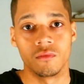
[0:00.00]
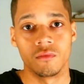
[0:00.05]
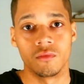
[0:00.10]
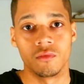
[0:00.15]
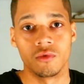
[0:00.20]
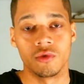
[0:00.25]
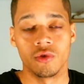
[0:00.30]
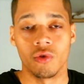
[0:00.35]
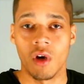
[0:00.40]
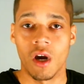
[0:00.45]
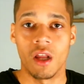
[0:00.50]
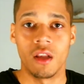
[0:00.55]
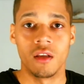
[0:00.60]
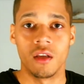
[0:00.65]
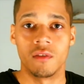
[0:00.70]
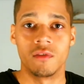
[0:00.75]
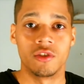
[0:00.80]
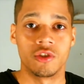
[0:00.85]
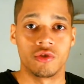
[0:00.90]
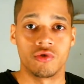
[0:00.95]
So I
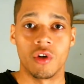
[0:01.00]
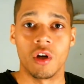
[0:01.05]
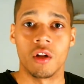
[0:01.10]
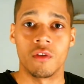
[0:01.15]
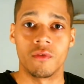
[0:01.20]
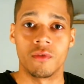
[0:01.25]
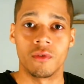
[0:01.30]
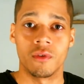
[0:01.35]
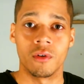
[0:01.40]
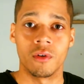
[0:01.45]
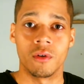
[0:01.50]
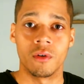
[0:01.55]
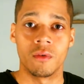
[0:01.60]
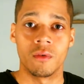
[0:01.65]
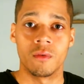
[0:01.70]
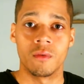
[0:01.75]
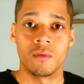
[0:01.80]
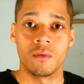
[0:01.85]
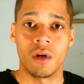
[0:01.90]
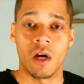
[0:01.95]
love Astrolopher.
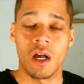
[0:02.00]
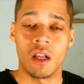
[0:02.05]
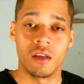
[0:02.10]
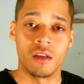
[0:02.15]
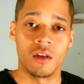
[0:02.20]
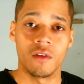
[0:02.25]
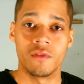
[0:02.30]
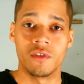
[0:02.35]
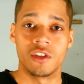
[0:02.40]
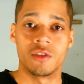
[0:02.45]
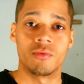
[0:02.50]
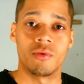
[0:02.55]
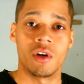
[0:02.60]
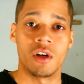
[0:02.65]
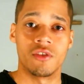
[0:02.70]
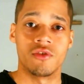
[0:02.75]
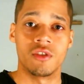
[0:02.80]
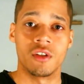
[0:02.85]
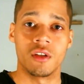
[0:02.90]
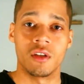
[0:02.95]
I love this
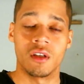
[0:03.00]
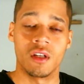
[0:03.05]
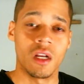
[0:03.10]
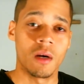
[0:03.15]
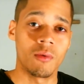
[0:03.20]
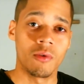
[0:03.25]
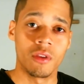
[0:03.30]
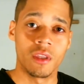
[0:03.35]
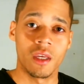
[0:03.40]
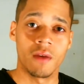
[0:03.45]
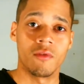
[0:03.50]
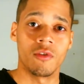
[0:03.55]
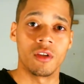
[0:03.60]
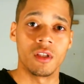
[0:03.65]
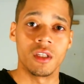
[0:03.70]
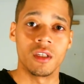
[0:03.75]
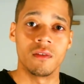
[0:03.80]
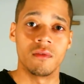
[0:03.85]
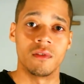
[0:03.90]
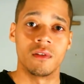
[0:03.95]
project, and I will never
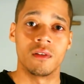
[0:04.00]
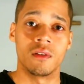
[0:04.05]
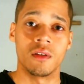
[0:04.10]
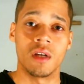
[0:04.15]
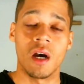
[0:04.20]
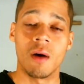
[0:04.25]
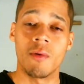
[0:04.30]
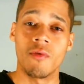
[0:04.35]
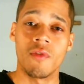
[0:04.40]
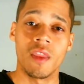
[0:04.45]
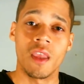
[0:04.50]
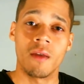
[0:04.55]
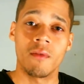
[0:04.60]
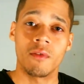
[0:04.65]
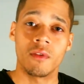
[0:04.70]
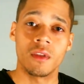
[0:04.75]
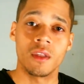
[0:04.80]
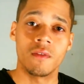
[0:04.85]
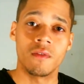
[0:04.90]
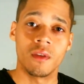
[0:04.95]
leave it. I will never
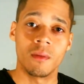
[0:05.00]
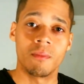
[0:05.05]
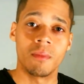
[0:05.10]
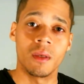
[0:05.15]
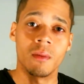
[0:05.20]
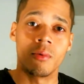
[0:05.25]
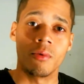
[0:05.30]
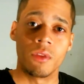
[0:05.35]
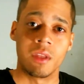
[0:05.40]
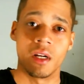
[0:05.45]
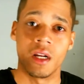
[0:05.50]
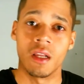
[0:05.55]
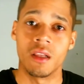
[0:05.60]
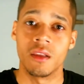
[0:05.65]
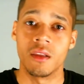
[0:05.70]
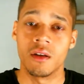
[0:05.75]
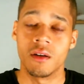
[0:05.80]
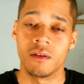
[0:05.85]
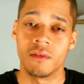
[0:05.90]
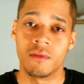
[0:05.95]
leave the people that I
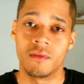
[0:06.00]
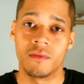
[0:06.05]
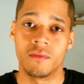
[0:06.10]
love.